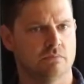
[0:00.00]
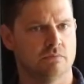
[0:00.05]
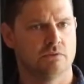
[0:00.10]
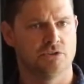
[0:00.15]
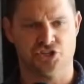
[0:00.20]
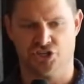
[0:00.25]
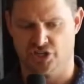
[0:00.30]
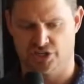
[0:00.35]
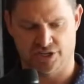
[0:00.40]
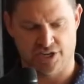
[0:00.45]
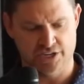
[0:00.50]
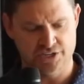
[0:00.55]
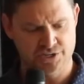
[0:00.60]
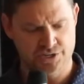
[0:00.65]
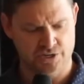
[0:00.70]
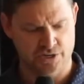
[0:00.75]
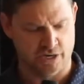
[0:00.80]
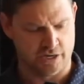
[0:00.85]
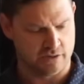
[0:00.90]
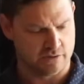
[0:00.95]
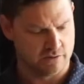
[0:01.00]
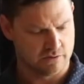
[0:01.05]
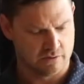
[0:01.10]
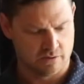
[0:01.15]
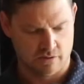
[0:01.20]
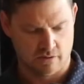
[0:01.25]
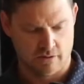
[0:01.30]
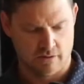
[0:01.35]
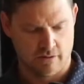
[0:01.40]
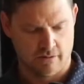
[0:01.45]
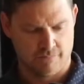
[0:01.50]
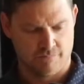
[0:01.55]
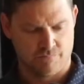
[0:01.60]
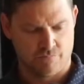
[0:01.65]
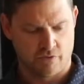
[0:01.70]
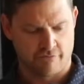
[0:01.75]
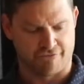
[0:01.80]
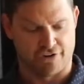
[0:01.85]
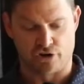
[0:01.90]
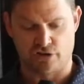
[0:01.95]
This is just history.
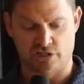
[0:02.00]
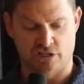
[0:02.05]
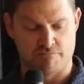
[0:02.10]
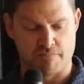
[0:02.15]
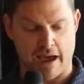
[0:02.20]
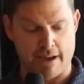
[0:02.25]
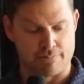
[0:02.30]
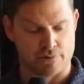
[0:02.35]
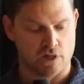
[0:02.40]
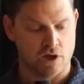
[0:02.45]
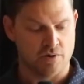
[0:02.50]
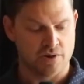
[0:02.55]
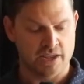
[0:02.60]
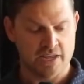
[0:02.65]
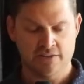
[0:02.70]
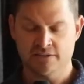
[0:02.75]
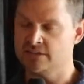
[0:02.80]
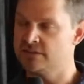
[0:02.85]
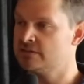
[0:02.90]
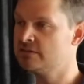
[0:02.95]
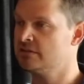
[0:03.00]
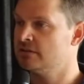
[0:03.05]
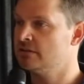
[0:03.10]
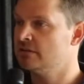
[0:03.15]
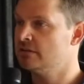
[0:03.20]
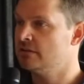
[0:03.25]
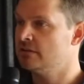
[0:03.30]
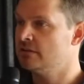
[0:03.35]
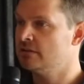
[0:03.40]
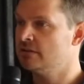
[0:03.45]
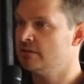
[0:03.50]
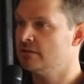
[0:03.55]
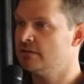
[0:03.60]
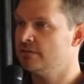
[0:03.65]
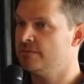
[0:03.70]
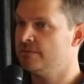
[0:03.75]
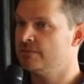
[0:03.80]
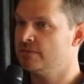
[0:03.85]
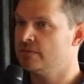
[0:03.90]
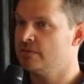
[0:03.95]
First, the Babylonians
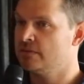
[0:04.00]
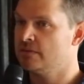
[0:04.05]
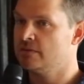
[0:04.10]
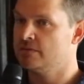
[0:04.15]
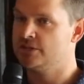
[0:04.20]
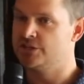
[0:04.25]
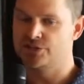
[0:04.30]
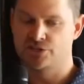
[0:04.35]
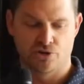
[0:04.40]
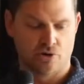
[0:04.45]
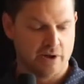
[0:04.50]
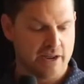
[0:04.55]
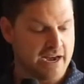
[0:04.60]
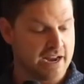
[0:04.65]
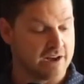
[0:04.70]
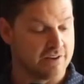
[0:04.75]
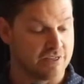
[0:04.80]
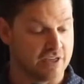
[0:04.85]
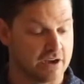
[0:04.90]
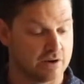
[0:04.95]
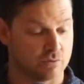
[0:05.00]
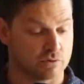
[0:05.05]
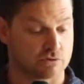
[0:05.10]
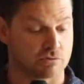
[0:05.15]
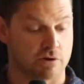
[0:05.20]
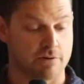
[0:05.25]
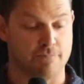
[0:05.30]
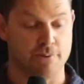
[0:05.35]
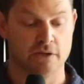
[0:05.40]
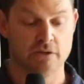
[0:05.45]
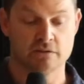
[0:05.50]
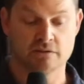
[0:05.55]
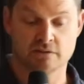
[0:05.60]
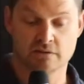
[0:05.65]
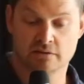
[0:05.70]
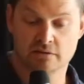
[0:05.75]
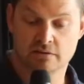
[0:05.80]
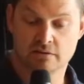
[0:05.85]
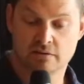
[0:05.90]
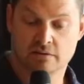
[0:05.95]
destroyed it, and then it was rebuilt.
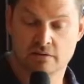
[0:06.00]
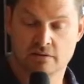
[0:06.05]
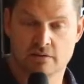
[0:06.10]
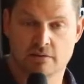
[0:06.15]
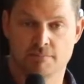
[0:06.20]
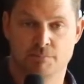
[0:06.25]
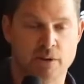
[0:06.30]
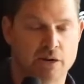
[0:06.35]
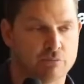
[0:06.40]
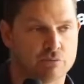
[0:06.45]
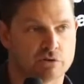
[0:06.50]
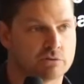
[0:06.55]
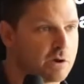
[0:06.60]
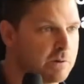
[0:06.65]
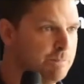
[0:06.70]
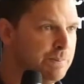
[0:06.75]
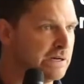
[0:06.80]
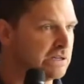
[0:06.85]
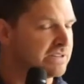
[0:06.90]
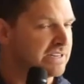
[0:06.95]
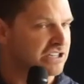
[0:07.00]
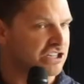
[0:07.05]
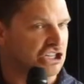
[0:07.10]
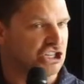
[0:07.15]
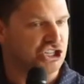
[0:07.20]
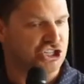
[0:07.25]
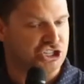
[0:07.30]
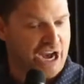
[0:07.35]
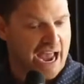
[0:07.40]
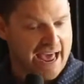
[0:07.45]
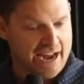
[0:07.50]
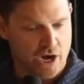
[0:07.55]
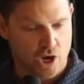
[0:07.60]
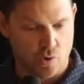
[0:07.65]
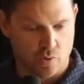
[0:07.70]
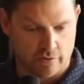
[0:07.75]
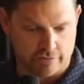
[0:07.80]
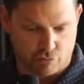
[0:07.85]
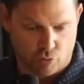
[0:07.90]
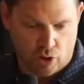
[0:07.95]
But it was rebuilt as a
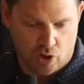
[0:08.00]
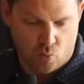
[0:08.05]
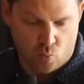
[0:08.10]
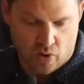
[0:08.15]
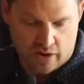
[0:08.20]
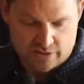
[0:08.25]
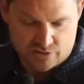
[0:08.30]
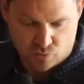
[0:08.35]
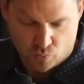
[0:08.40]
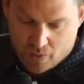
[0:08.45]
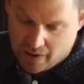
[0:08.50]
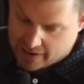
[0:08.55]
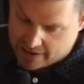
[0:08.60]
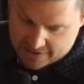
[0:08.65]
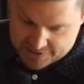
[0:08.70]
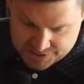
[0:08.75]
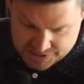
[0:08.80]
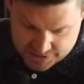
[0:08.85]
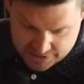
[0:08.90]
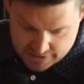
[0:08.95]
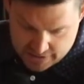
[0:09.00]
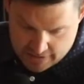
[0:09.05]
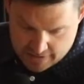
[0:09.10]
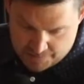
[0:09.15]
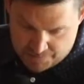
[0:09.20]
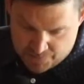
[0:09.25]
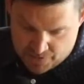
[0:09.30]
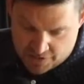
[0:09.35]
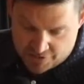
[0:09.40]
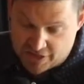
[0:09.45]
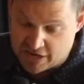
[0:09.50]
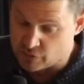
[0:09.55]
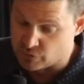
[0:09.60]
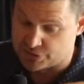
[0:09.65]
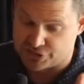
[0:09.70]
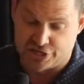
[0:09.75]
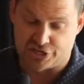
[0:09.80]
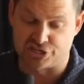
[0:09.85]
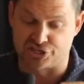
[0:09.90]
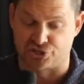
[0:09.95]
shadow of what it once was. Then it
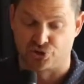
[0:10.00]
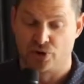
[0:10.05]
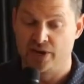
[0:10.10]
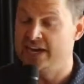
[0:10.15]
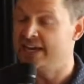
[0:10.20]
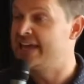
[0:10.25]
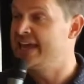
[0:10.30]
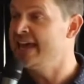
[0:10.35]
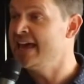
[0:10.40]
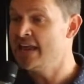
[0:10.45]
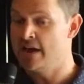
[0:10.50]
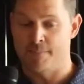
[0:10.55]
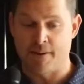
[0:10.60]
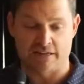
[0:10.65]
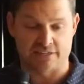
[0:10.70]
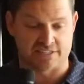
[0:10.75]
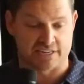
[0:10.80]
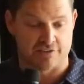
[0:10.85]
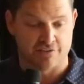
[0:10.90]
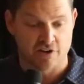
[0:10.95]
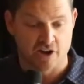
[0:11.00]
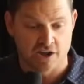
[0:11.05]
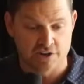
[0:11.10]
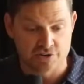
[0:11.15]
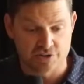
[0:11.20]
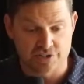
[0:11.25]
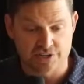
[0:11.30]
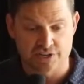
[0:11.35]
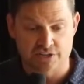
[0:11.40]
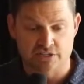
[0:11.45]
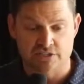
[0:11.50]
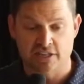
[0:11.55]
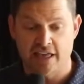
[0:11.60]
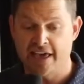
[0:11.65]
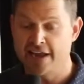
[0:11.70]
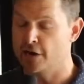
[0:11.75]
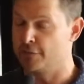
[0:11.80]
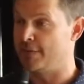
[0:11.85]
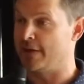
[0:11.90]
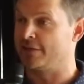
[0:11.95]
was destroyed again about 700 years
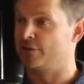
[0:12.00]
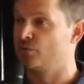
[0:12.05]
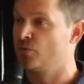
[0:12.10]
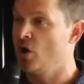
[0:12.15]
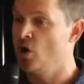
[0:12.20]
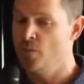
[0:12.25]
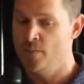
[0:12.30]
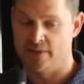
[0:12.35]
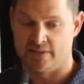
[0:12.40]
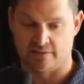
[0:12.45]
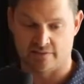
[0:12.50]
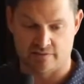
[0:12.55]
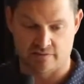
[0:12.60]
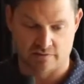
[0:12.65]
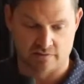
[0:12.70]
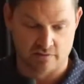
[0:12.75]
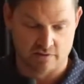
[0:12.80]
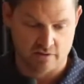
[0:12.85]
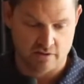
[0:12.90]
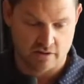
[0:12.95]
later by the Romans.